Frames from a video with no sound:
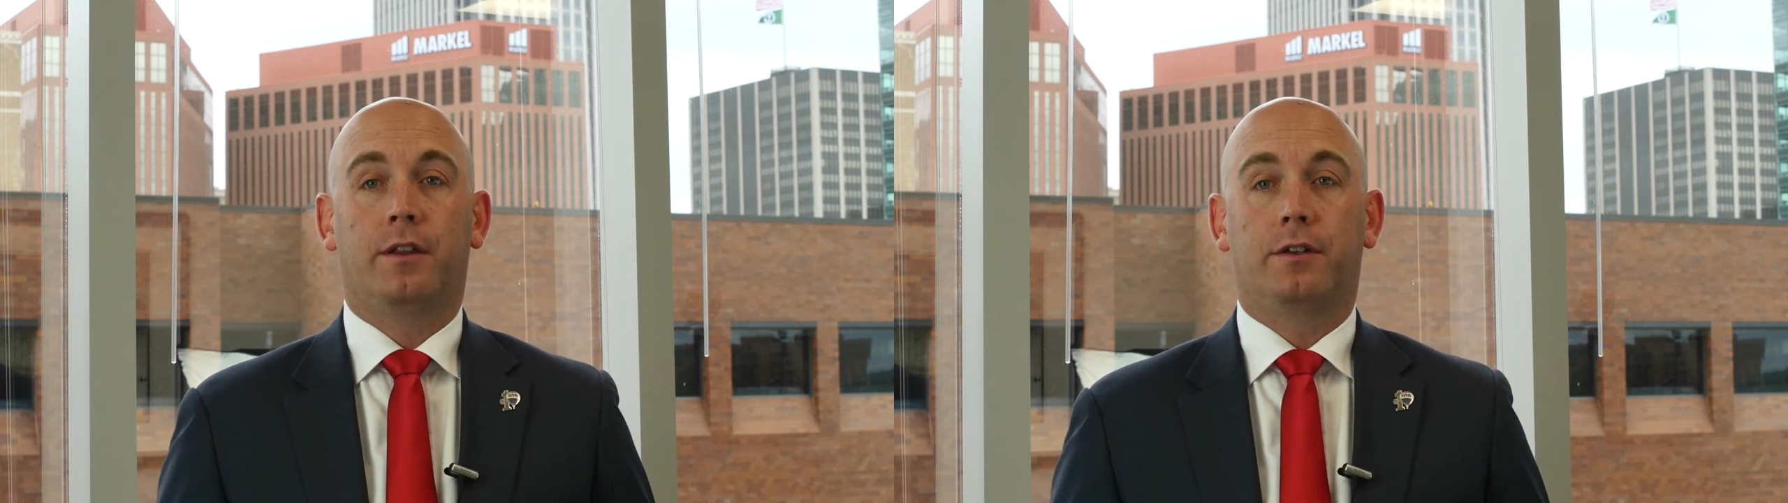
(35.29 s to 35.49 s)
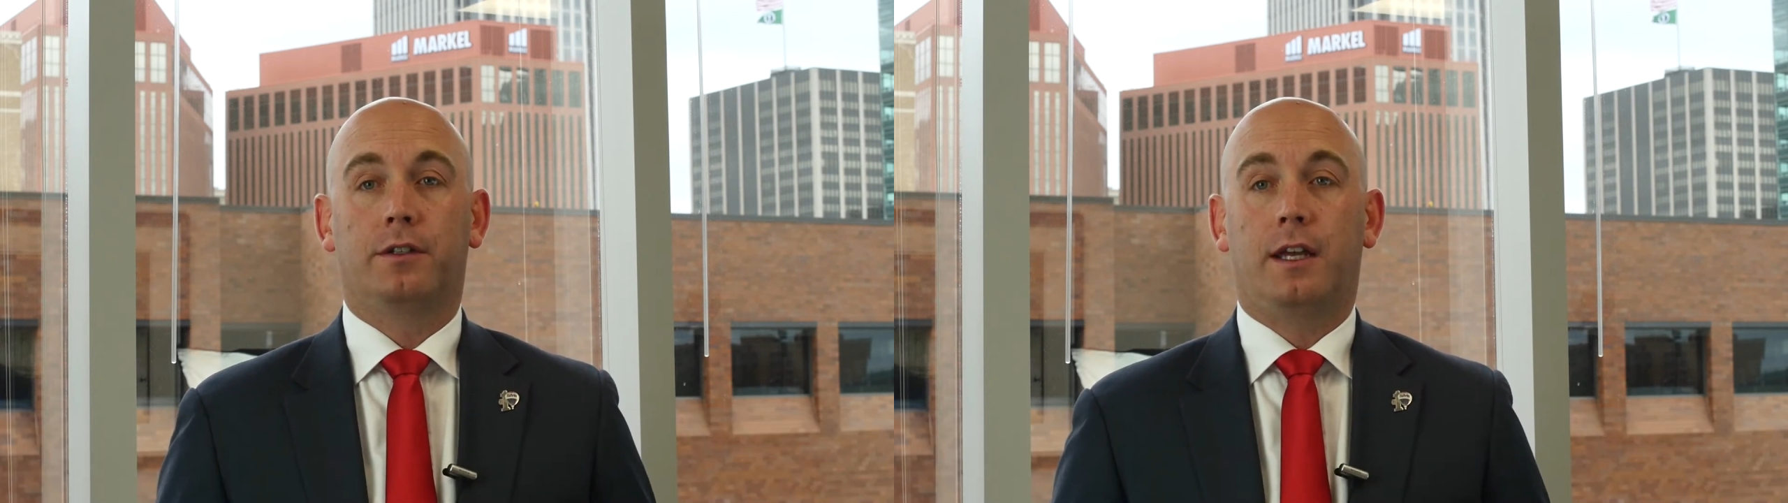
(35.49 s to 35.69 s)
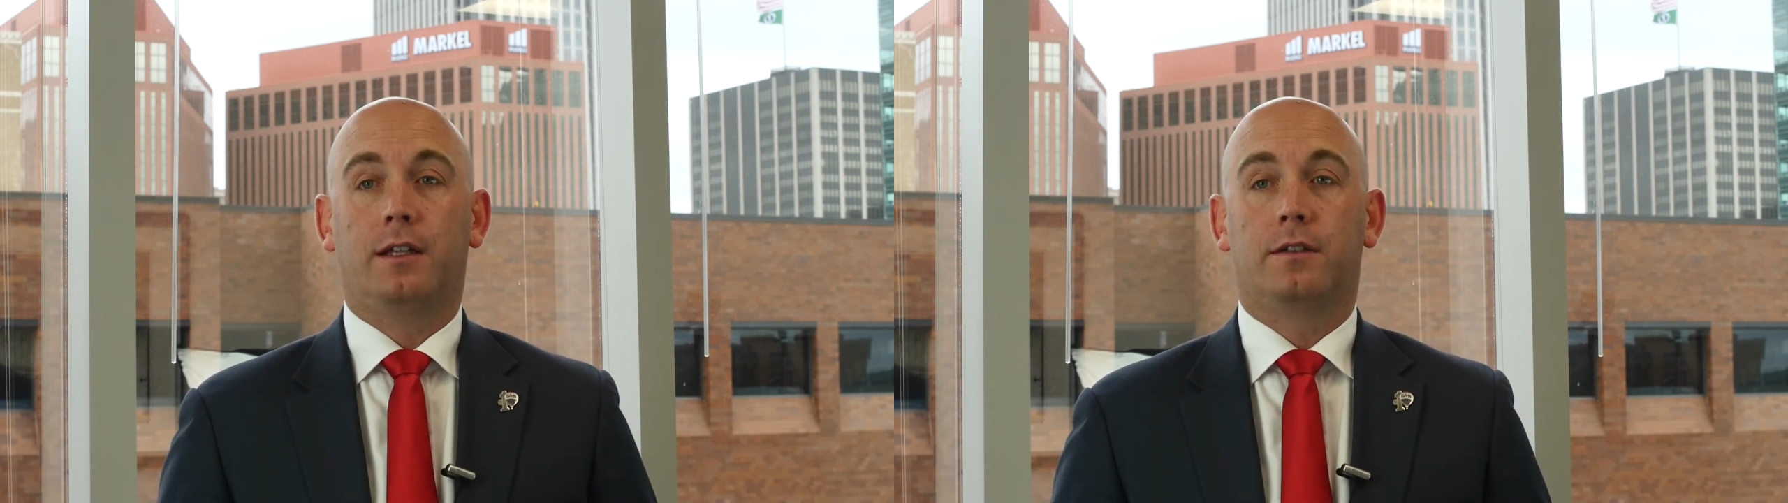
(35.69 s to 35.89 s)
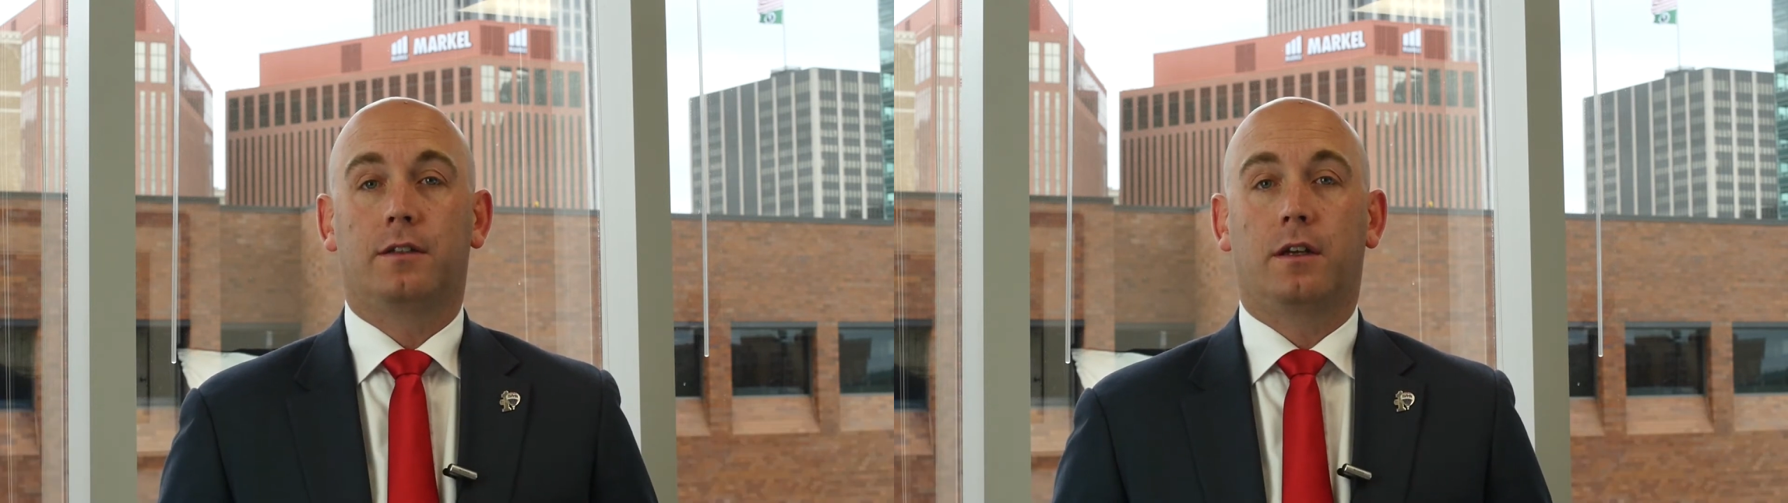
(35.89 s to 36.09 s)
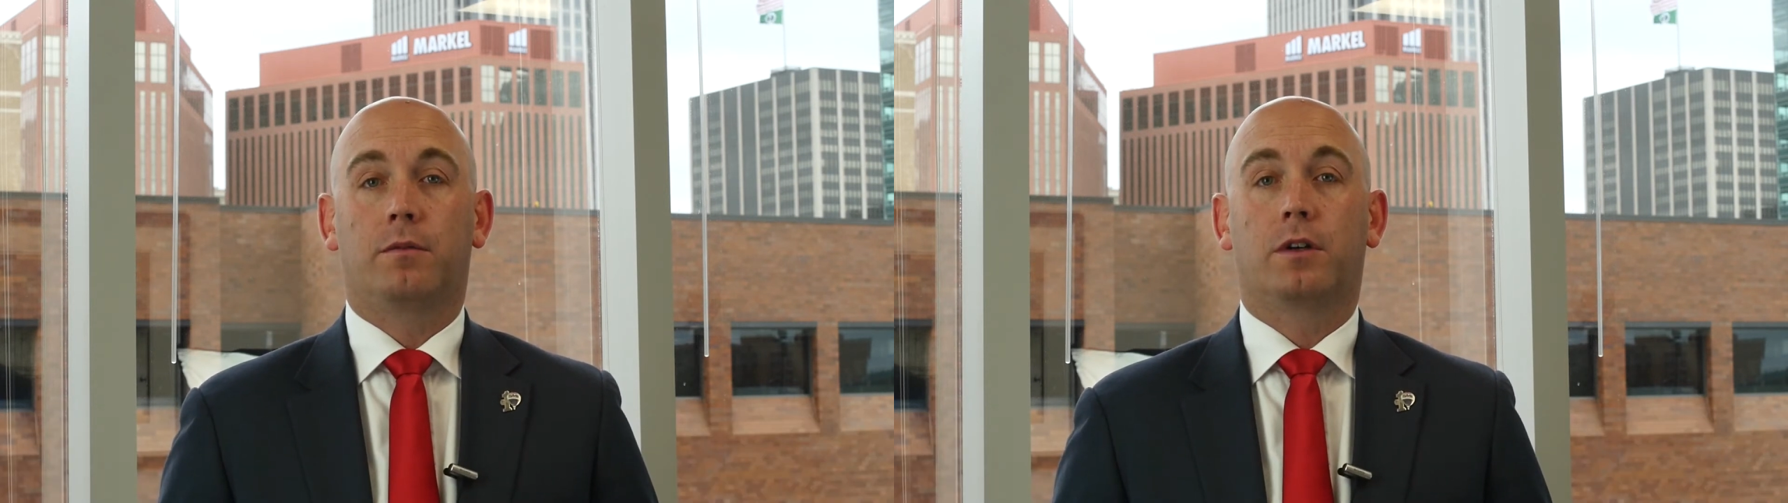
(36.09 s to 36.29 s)
Other
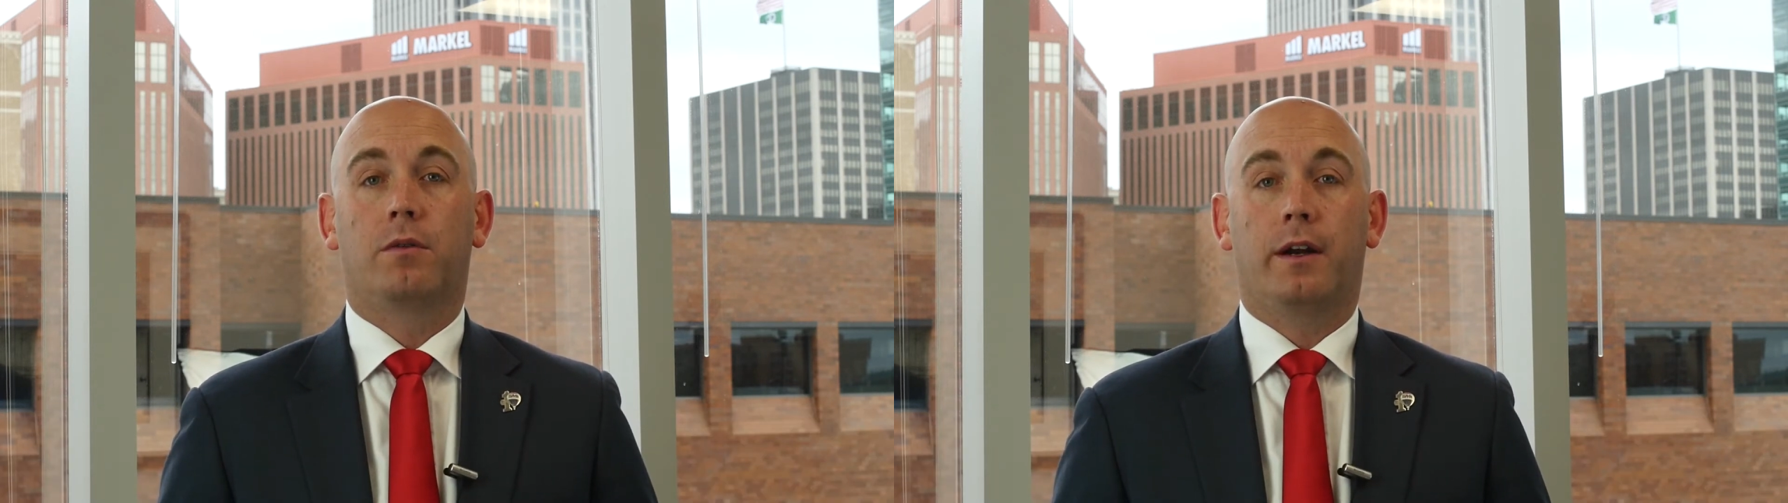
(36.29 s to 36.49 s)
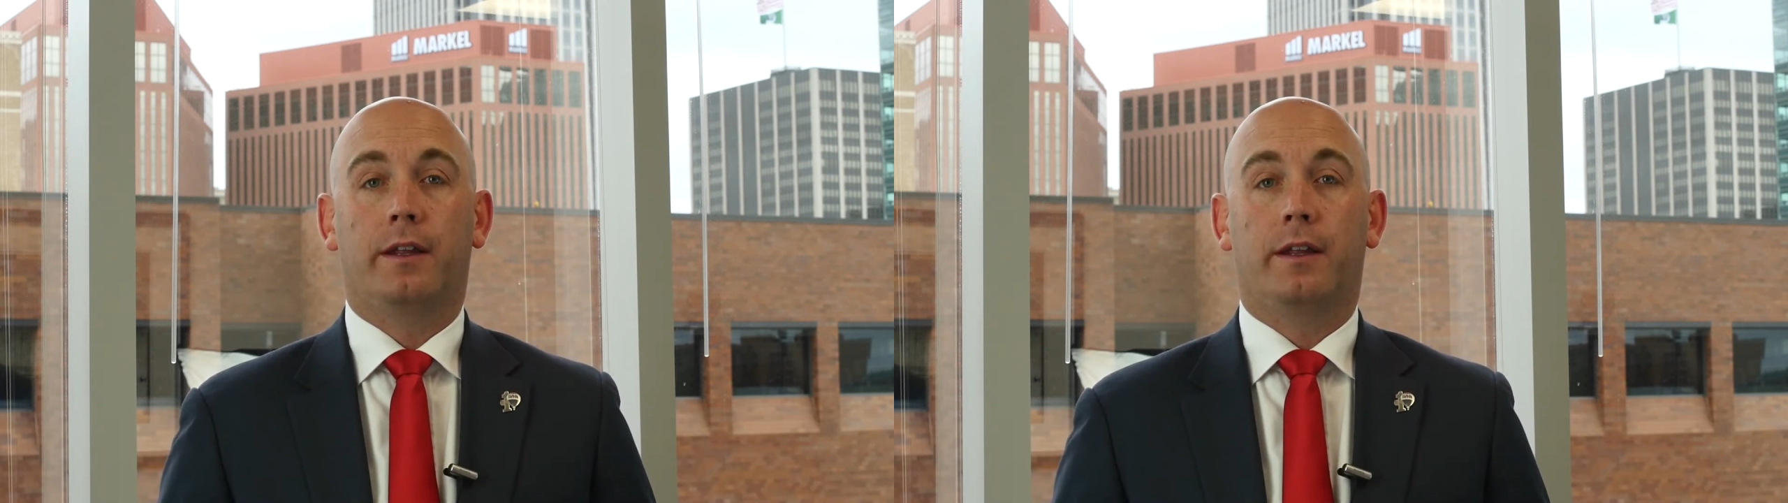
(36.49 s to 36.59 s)
states require